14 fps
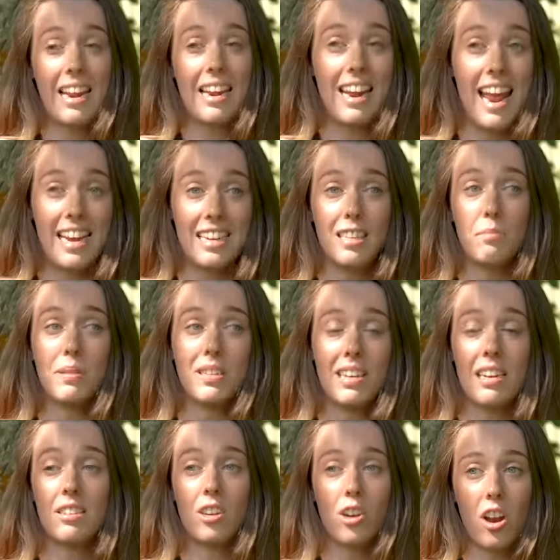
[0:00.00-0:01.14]
an
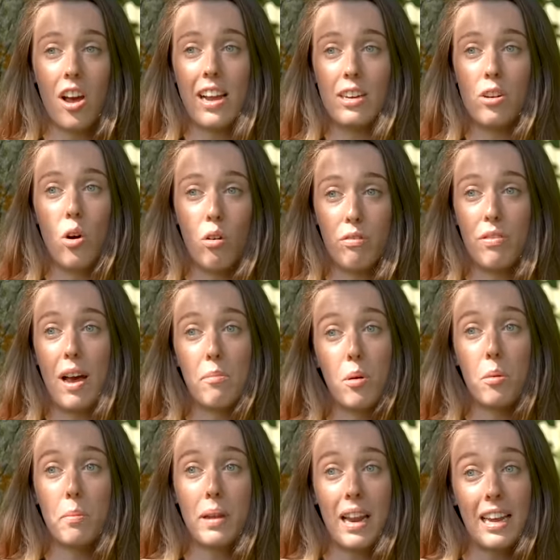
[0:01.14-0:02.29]
80% decline of that
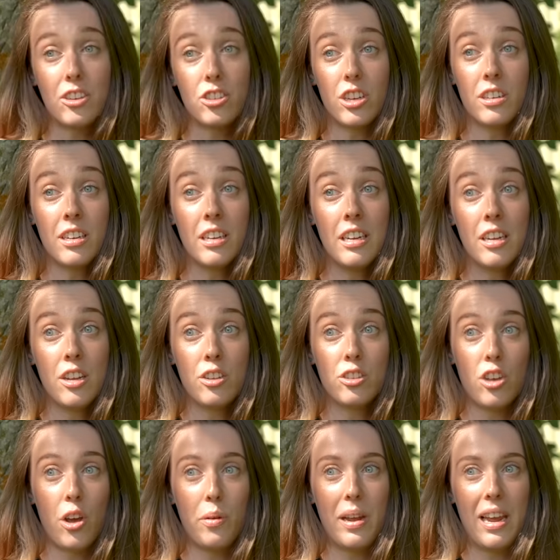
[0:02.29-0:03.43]
population.
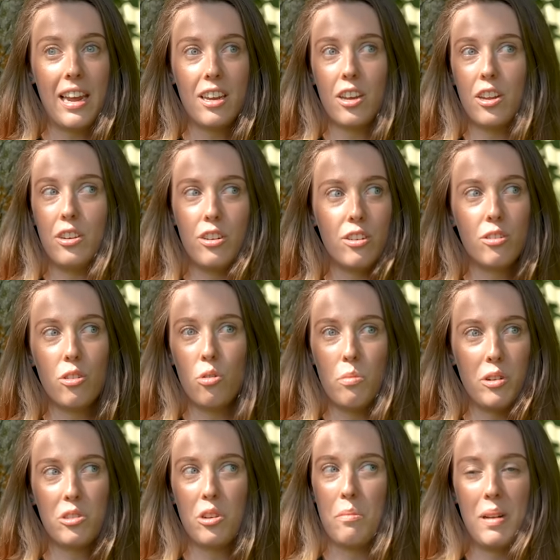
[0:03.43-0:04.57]
So it can
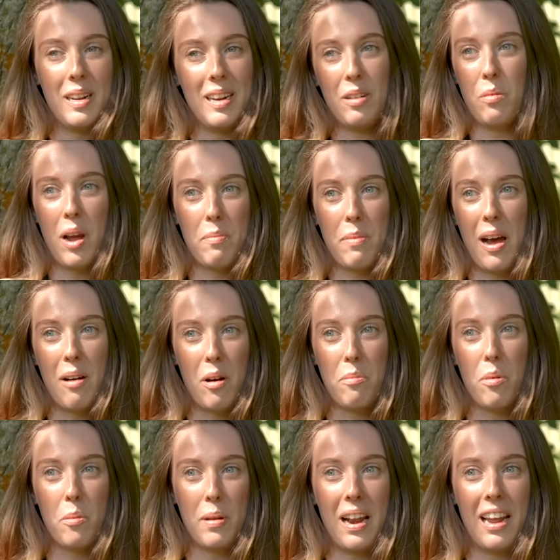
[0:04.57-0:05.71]
almost completely wipe out a
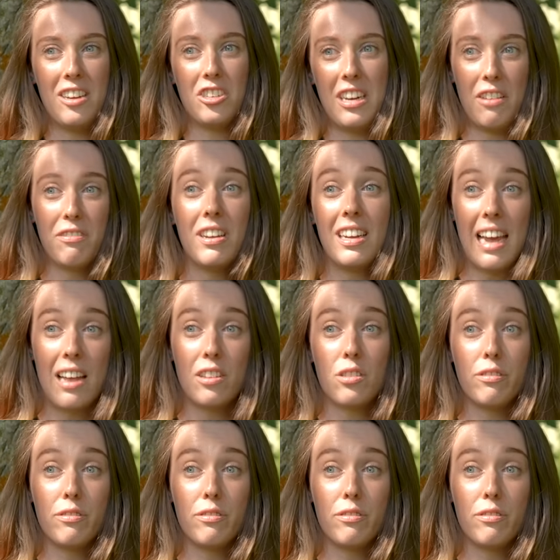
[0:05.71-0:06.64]
population if it gets